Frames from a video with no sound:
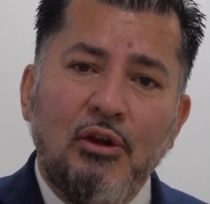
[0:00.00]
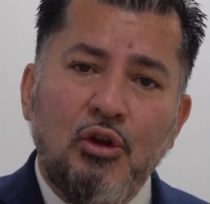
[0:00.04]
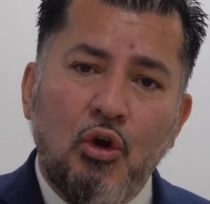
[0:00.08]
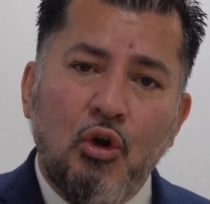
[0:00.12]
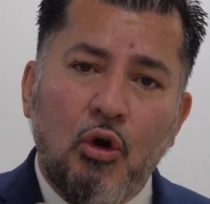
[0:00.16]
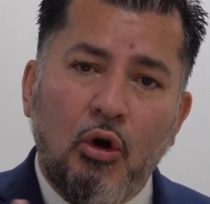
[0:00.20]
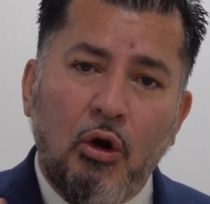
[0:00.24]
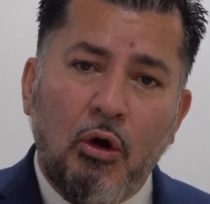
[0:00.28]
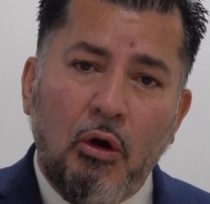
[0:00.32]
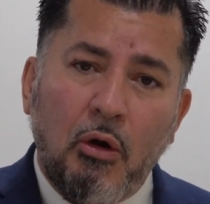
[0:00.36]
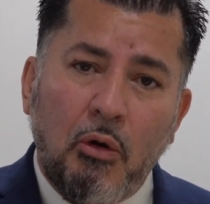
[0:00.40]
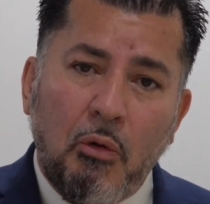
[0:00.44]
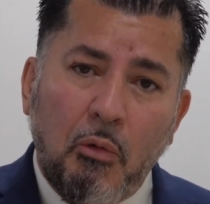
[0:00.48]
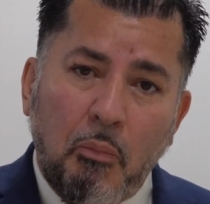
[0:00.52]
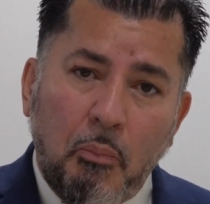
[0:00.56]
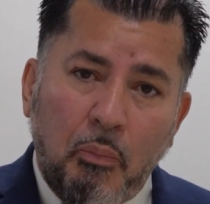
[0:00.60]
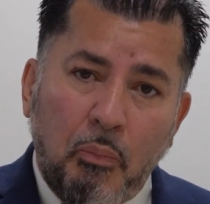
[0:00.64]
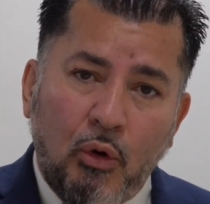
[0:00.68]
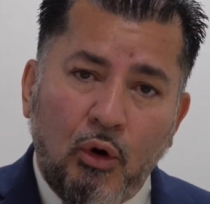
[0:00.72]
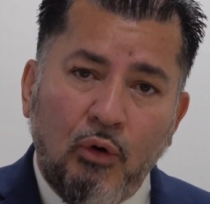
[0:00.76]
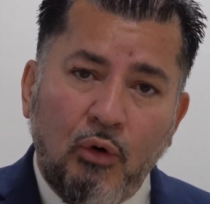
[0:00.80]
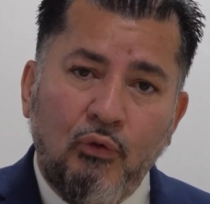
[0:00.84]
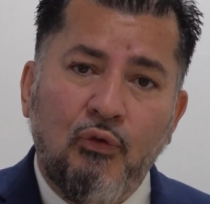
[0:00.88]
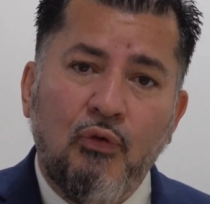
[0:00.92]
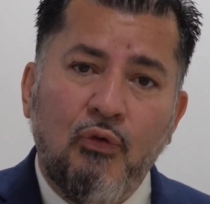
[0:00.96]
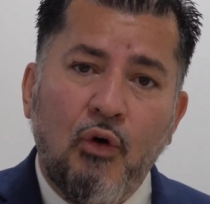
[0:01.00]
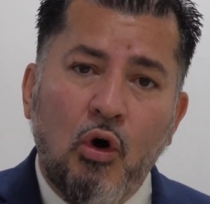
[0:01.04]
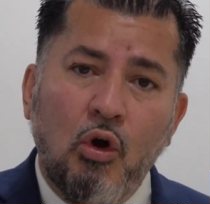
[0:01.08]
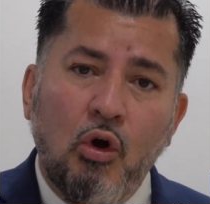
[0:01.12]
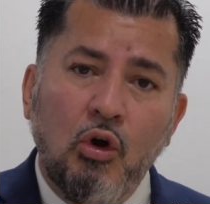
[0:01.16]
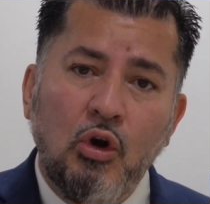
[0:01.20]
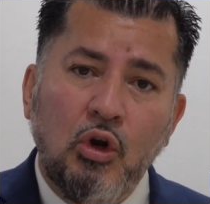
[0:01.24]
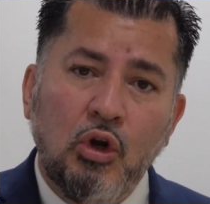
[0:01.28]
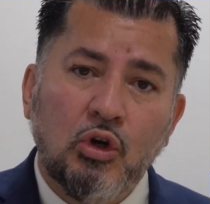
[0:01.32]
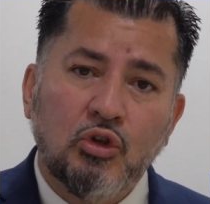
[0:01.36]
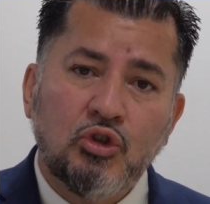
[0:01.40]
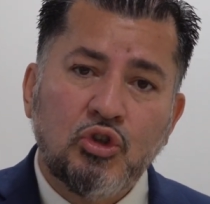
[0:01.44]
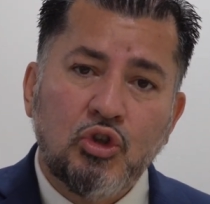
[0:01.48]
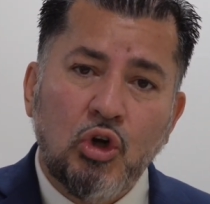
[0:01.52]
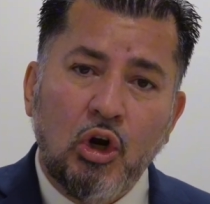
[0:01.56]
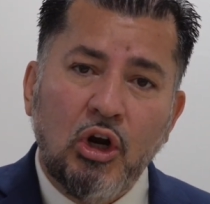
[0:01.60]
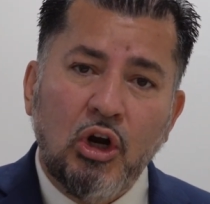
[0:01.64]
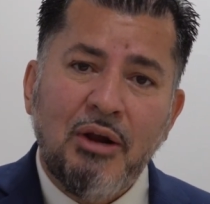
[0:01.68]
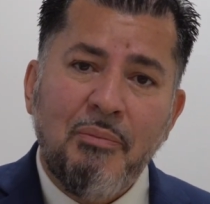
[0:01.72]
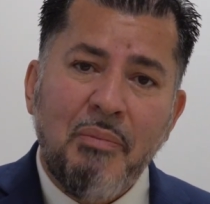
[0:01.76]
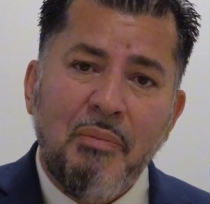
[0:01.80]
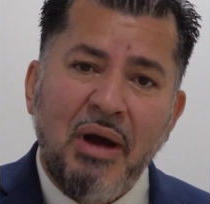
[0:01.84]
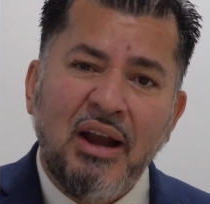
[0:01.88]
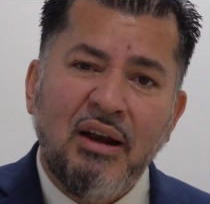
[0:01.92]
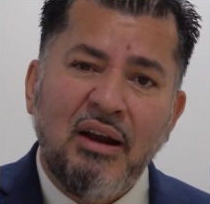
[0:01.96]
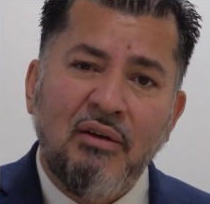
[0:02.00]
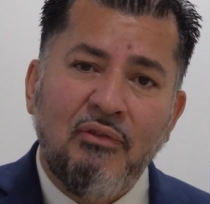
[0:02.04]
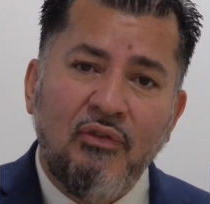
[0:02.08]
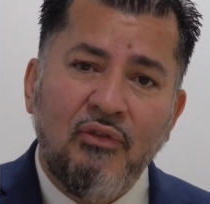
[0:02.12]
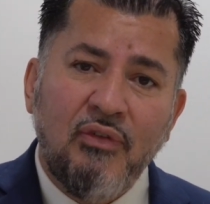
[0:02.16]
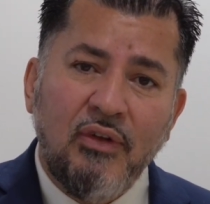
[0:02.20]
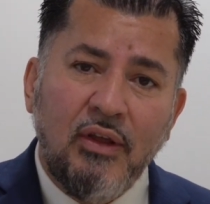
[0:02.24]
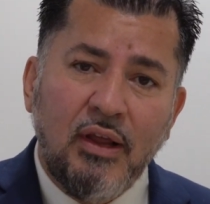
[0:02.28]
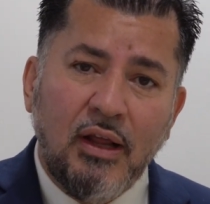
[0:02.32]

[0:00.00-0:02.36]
your portfolio a certain amount of